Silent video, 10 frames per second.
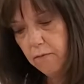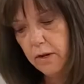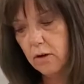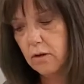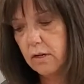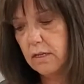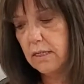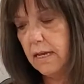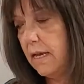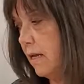we are going to
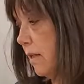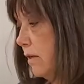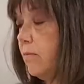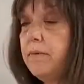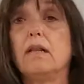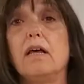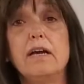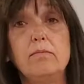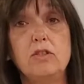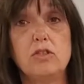take a little bit of
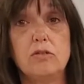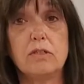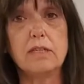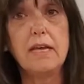lime juice